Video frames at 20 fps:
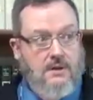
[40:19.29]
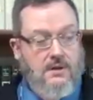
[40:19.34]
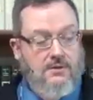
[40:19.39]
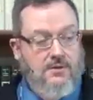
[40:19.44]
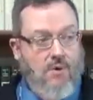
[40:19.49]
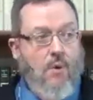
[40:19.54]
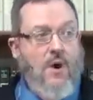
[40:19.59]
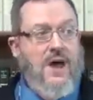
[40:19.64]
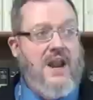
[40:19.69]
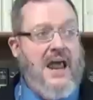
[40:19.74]

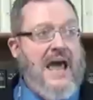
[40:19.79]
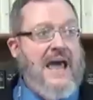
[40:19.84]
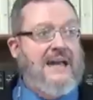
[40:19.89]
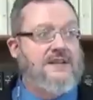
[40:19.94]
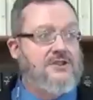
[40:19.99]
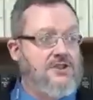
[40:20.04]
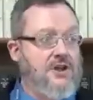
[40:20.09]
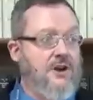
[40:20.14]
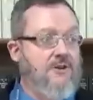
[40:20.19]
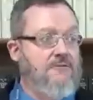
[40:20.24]
The one I
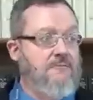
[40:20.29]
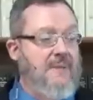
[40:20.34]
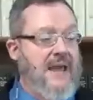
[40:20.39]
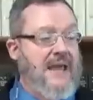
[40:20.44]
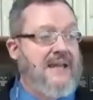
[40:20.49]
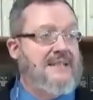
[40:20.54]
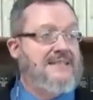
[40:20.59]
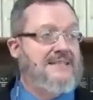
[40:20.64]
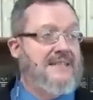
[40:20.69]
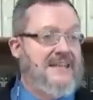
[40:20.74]
serve
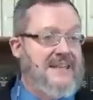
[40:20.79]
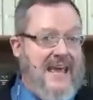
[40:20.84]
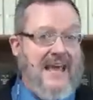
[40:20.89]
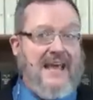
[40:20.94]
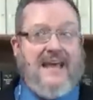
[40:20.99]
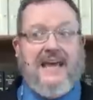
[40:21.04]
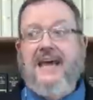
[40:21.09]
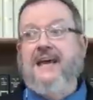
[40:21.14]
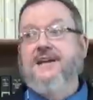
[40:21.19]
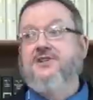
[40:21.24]
makes the
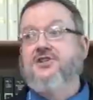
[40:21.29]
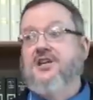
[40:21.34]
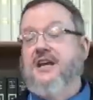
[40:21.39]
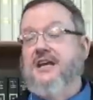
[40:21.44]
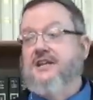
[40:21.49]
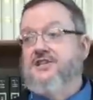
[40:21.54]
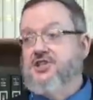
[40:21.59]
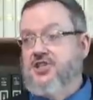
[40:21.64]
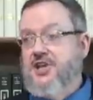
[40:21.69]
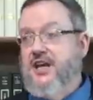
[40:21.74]
Nachash
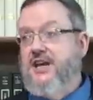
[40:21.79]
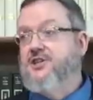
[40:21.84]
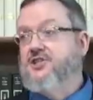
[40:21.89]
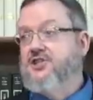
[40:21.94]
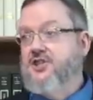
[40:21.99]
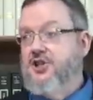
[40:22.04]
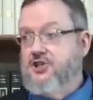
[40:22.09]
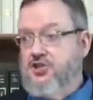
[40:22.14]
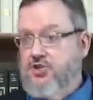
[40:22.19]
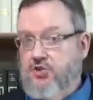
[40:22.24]
in
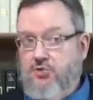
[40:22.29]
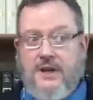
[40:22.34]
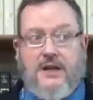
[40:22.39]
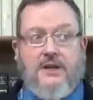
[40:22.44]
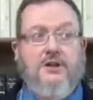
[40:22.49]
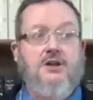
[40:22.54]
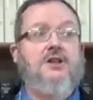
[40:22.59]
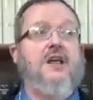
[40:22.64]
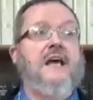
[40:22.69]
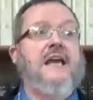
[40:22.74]
Genesis 3
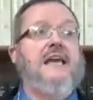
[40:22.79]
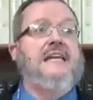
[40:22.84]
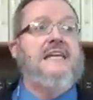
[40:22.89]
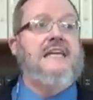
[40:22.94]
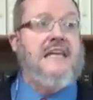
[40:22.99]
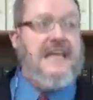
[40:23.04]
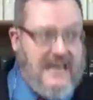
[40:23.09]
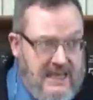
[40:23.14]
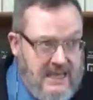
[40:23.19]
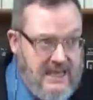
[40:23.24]
look like an
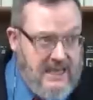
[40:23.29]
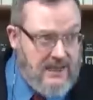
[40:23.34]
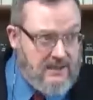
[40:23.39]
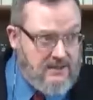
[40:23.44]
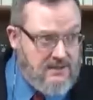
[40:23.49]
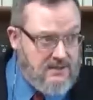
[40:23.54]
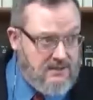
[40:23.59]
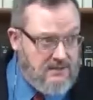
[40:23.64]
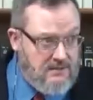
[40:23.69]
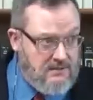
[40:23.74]

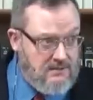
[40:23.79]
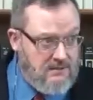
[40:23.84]
idiot.